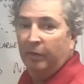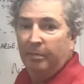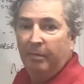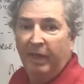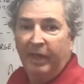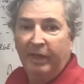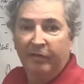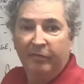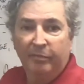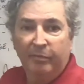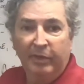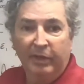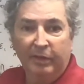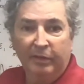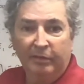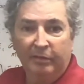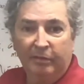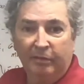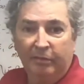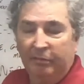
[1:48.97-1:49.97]
may have
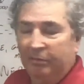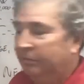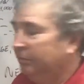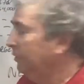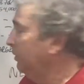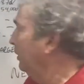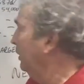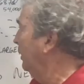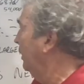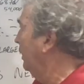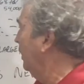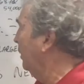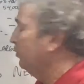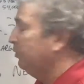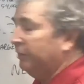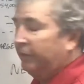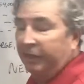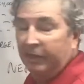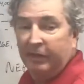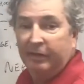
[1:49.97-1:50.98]
been a
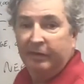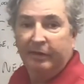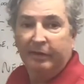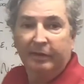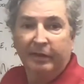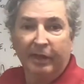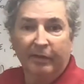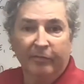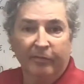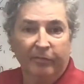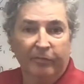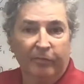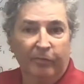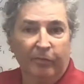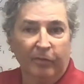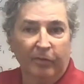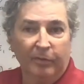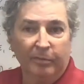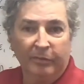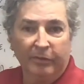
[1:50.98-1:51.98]
planet that never
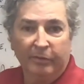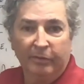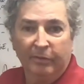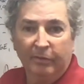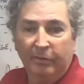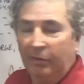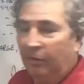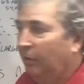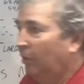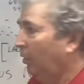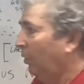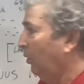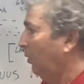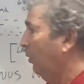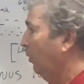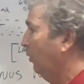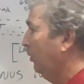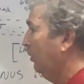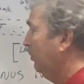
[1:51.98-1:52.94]
formed, or a